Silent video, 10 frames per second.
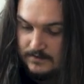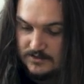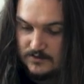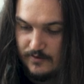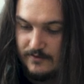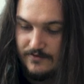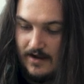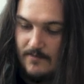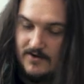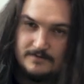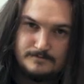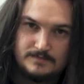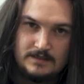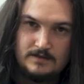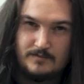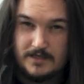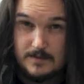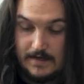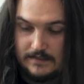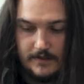swing with hammer. But
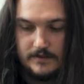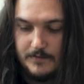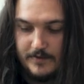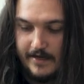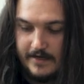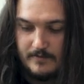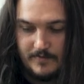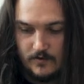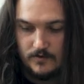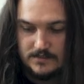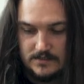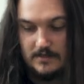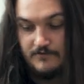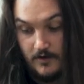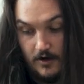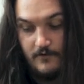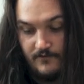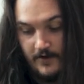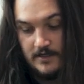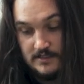you're mainly only playing it because if you go
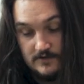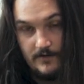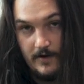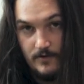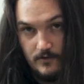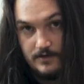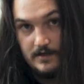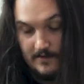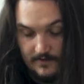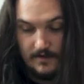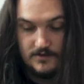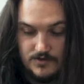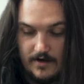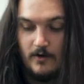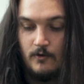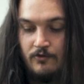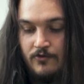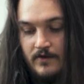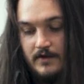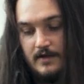first, it's very good. You get the extra
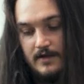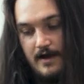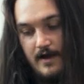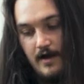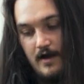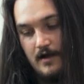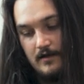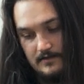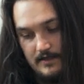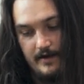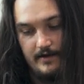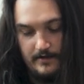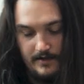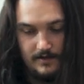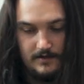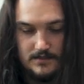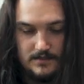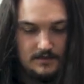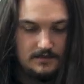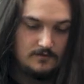health. Yeah, and
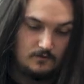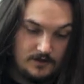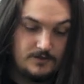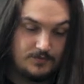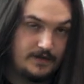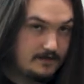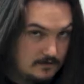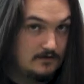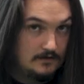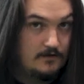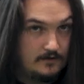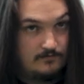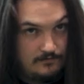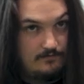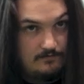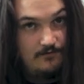we play a lot of